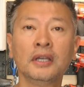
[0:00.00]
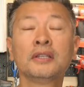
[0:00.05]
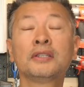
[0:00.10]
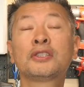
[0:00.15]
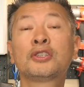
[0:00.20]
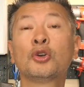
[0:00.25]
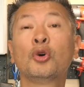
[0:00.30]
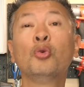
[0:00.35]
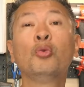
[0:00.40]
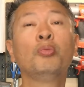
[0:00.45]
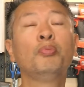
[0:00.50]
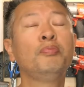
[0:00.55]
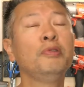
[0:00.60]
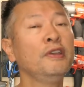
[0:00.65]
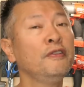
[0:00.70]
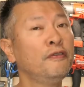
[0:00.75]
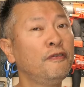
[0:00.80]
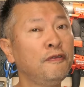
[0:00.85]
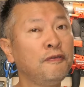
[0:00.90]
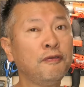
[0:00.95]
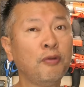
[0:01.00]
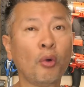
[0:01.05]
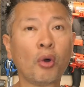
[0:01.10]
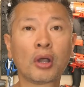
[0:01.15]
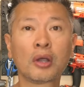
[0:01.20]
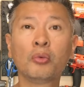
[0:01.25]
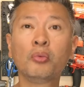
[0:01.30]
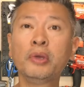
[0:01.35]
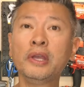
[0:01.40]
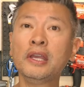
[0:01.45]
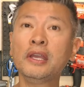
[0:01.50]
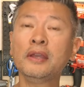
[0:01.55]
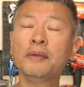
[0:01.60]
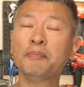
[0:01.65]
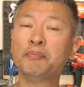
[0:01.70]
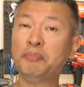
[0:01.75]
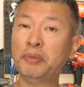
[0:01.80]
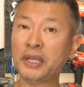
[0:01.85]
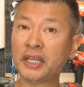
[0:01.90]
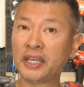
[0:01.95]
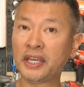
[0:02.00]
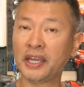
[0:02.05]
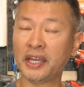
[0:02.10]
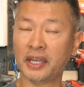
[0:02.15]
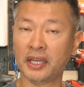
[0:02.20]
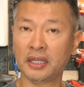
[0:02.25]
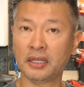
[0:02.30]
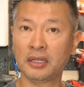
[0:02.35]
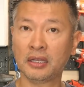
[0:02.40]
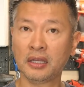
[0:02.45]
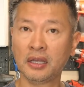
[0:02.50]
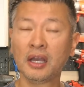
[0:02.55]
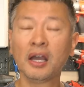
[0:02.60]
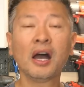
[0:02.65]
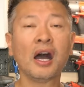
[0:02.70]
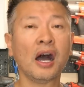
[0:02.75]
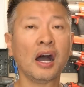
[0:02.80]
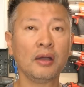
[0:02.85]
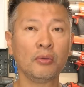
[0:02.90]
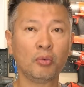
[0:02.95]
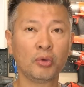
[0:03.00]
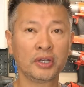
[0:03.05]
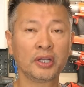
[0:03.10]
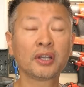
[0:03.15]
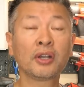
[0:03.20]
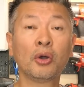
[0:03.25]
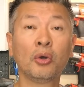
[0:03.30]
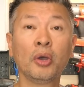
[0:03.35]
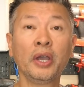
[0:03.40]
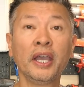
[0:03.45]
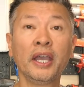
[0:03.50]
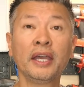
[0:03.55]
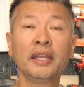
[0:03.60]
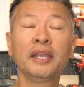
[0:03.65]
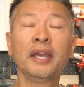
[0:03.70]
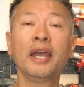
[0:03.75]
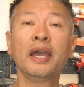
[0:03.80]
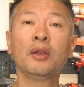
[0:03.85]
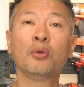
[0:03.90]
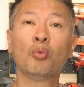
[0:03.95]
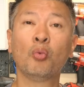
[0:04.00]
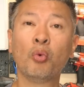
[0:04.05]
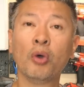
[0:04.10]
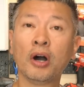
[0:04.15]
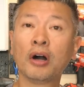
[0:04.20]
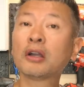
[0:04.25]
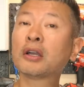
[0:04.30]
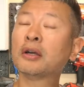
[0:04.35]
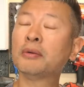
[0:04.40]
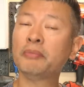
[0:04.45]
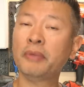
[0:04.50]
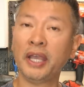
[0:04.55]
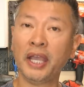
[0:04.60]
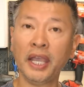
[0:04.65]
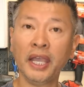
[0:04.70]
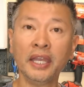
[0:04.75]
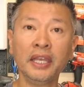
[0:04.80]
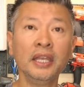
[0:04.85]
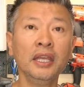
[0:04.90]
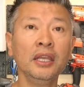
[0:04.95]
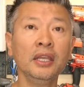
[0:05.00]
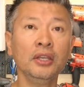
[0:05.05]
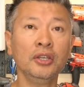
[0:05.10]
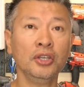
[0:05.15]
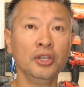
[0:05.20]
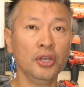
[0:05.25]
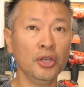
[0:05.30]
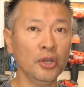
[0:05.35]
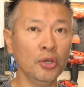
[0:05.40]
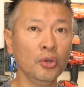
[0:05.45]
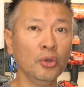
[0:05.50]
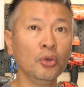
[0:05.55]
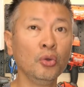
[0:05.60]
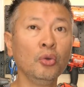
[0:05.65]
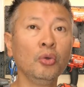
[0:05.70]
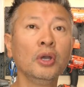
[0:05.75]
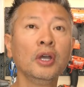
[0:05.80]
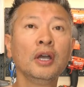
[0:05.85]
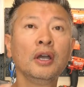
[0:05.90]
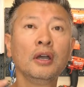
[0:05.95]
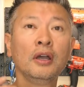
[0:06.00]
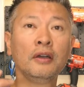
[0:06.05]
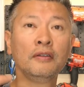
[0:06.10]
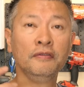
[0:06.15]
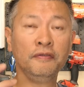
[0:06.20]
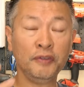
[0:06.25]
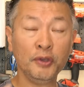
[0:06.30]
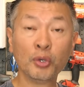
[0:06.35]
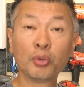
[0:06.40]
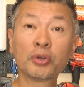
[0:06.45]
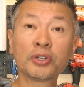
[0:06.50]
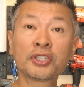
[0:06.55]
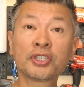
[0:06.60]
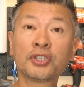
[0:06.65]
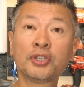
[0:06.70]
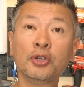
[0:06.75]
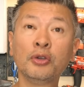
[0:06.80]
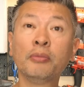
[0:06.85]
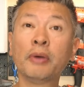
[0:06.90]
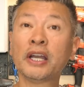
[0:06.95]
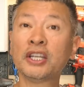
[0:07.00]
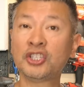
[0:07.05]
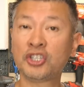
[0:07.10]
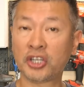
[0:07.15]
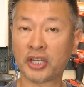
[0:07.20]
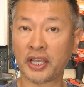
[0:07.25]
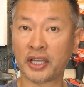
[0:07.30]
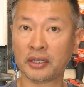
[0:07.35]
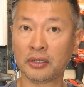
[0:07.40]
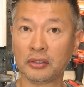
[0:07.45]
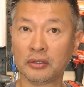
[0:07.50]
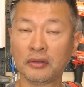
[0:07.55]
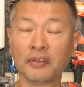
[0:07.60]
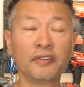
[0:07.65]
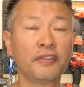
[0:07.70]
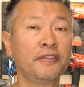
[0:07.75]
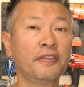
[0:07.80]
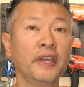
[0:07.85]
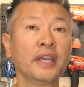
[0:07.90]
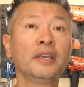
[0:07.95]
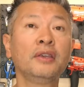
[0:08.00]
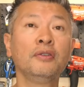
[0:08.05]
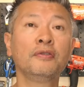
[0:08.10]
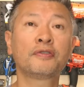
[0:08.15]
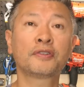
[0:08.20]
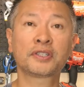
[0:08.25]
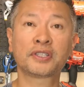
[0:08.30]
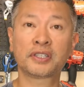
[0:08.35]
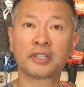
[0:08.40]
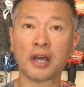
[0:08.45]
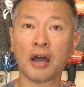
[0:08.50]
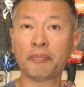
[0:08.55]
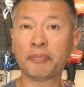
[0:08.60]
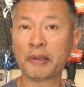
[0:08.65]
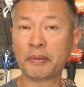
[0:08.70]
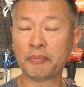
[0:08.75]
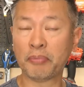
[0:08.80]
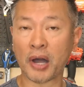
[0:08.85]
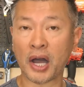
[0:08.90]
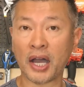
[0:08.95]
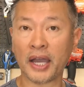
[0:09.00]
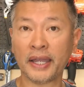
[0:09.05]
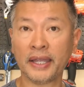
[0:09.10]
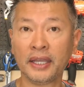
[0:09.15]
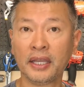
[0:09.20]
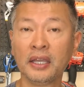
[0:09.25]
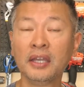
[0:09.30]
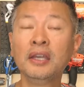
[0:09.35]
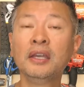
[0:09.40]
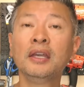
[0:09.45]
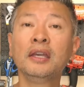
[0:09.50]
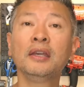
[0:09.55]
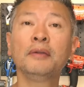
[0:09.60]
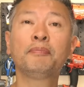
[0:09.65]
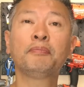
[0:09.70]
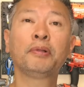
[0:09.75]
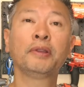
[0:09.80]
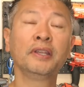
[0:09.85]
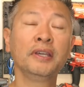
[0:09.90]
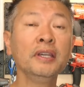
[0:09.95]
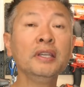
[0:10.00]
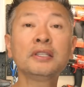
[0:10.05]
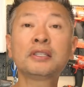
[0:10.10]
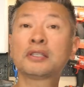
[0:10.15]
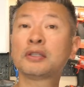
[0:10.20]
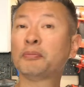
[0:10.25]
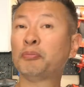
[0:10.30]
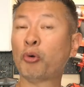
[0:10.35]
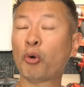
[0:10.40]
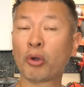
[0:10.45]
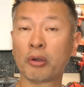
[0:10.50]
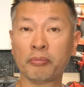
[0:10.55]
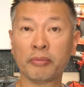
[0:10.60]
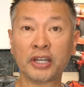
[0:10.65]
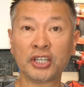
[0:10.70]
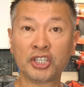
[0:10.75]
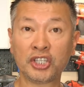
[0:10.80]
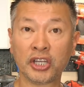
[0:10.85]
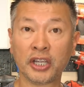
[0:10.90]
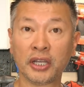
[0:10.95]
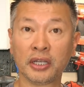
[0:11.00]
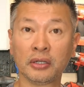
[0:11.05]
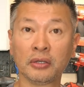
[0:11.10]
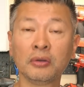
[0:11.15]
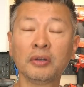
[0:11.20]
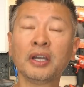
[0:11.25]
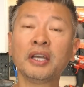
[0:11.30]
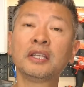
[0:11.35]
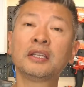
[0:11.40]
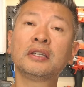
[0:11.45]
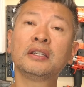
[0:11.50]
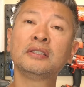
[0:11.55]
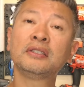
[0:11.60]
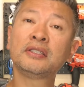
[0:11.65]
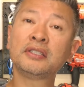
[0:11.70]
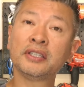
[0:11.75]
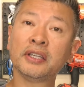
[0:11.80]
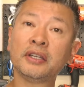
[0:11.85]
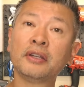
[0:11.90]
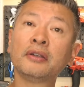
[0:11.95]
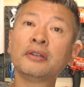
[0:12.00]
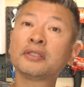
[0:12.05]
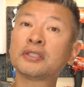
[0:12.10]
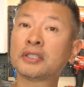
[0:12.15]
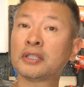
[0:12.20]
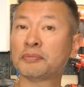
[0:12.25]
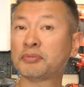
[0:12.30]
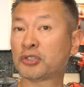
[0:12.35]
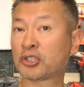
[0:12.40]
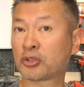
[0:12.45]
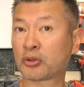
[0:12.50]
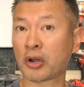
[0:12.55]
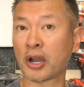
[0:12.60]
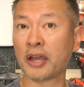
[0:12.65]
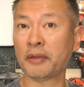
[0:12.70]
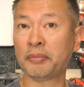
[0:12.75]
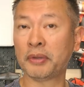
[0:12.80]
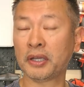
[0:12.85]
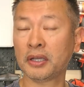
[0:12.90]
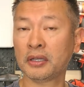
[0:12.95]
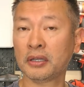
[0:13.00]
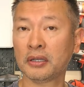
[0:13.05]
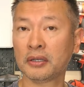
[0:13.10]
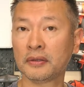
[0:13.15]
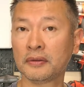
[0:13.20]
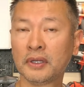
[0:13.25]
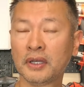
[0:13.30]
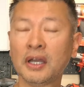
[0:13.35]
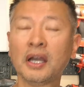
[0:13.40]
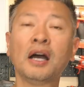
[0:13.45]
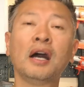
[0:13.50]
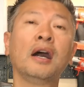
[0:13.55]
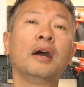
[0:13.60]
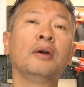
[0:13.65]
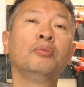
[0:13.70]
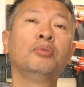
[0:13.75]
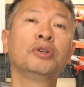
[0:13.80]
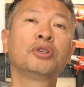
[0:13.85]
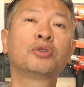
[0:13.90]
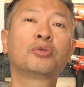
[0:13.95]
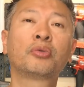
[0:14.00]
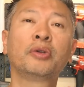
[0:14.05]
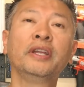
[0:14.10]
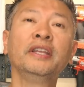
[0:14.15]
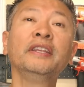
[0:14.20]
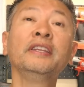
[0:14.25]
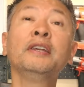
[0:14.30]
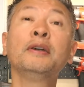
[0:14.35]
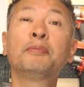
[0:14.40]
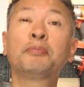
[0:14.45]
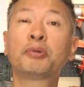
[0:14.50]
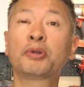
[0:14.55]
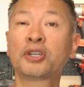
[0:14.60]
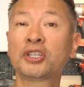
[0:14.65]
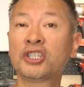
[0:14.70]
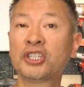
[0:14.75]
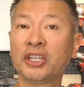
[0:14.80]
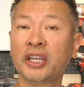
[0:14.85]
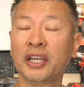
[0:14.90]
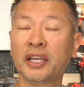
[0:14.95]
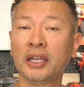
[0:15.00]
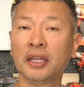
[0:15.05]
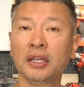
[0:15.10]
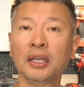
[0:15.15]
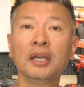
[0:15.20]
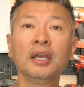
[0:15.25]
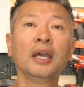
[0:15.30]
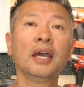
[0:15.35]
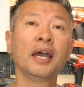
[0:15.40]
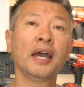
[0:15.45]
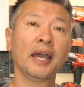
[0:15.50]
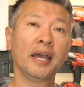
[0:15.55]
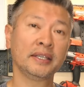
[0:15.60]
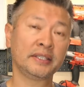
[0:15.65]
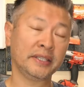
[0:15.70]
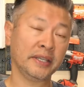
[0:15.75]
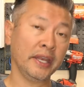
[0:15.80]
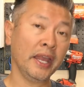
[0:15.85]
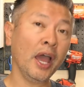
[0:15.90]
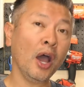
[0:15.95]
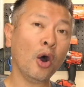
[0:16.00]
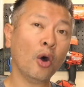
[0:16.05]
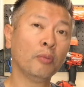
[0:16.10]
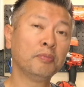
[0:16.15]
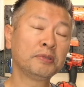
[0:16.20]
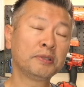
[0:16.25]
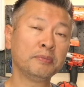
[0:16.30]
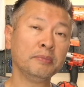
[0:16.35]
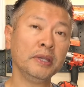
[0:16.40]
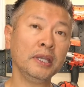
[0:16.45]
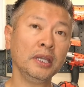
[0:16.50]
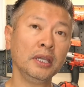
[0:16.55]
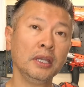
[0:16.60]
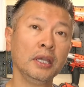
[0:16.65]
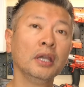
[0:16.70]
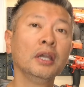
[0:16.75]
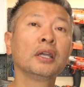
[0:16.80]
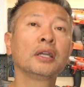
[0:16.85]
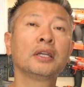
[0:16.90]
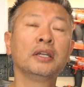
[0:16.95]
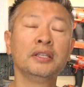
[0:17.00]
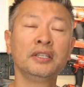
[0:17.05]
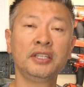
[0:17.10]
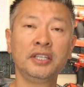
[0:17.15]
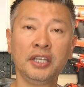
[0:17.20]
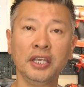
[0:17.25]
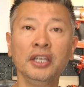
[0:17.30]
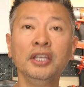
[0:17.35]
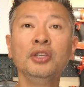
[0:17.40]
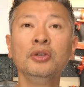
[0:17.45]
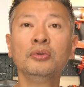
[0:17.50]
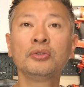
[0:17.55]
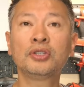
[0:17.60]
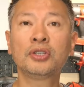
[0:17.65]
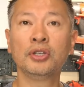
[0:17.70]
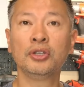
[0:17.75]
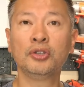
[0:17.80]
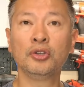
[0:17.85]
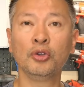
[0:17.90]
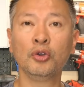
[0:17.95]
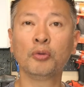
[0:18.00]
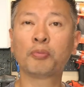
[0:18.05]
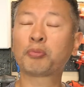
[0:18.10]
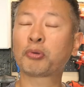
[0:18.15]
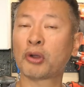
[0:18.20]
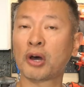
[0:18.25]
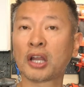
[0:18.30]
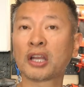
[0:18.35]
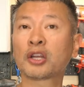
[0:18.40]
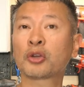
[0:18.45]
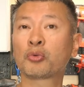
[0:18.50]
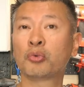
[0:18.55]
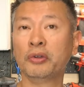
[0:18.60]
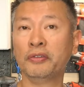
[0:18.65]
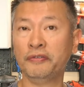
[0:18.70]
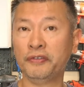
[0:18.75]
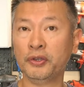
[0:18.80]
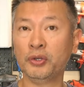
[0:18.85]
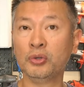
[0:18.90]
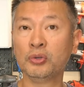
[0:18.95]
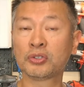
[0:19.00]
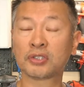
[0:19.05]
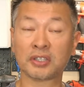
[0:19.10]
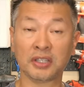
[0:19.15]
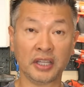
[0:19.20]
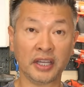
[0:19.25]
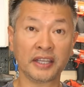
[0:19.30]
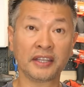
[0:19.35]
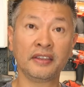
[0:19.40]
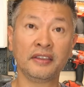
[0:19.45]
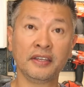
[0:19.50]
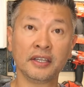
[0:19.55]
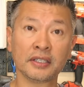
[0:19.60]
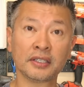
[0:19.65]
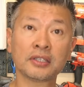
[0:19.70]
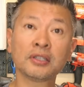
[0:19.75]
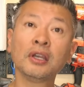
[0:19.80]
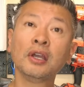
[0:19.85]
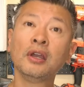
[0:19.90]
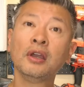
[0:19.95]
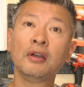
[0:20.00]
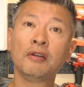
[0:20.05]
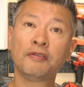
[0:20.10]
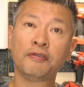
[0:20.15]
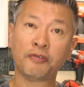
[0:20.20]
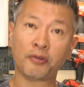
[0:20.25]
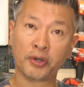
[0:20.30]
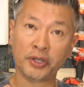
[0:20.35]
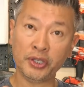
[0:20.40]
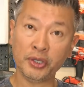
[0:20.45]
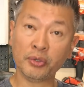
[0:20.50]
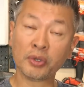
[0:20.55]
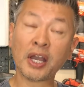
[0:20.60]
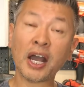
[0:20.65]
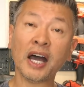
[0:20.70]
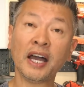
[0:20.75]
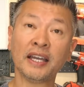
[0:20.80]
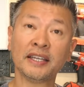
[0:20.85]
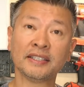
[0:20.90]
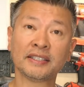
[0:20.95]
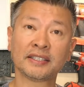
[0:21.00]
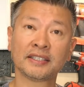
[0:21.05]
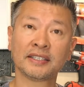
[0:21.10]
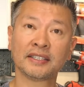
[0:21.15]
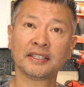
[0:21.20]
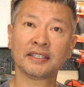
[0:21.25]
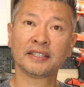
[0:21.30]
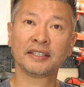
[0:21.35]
So before we begin, I want to go ahead and welcome any new viewers to my channel. Thank you for stopping by. Please support my channel and consider subscribing. I would greatly appreciate it as it helps me continue to do product reviews like this for you guys.